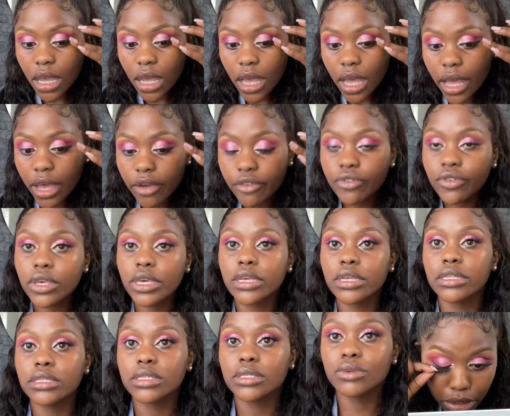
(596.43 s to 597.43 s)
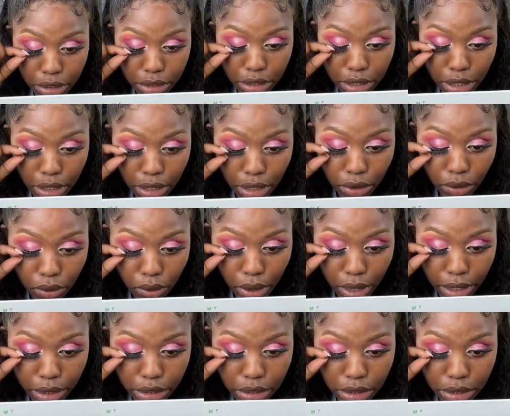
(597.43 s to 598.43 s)
have kids he said no
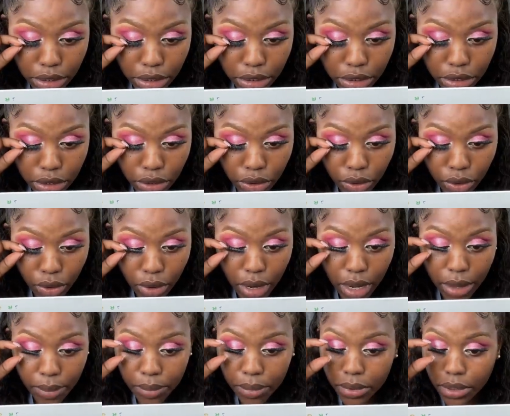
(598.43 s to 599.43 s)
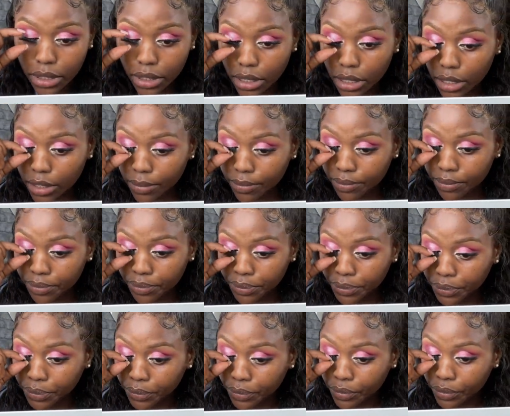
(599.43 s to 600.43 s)
i didn't grow up in
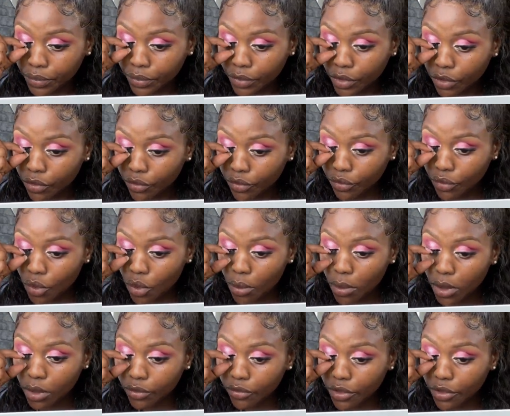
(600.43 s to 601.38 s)
a formal